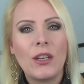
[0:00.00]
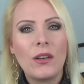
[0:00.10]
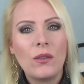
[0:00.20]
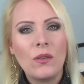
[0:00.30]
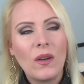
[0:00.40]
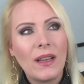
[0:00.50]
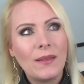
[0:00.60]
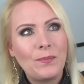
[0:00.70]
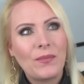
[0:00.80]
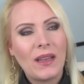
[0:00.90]
eyeshadow
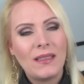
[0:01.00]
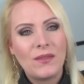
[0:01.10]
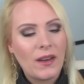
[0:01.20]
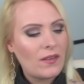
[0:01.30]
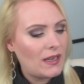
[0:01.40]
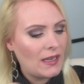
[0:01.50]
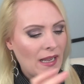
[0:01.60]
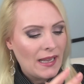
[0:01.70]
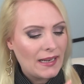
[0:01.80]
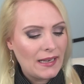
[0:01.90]
it's
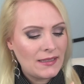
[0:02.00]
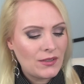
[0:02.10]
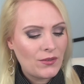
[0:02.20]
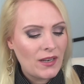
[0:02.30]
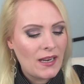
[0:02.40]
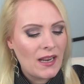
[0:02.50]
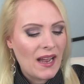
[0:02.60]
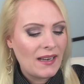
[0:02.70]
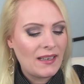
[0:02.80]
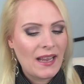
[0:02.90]
very glittery
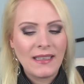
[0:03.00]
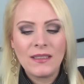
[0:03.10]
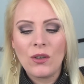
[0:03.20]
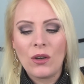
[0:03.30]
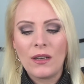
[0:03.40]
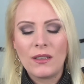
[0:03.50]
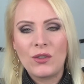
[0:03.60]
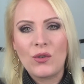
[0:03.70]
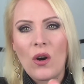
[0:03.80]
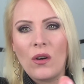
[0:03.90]
and it hasn't got a
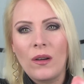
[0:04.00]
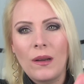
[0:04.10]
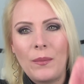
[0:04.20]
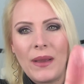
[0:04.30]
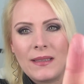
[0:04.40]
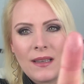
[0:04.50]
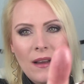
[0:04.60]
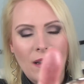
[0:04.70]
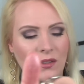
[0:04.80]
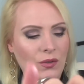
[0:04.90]
strong base
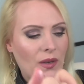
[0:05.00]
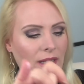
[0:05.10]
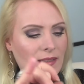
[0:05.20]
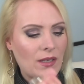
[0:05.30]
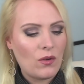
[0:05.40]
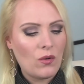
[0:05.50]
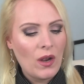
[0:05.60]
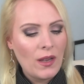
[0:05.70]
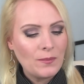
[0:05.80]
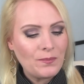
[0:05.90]
color to it
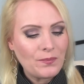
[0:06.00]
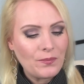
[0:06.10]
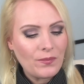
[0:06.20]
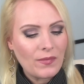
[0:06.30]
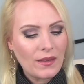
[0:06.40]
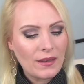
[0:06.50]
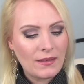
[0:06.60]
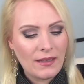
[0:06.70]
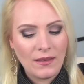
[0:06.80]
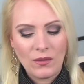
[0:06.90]
so
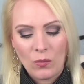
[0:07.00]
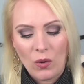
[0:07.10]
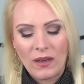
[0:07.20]
that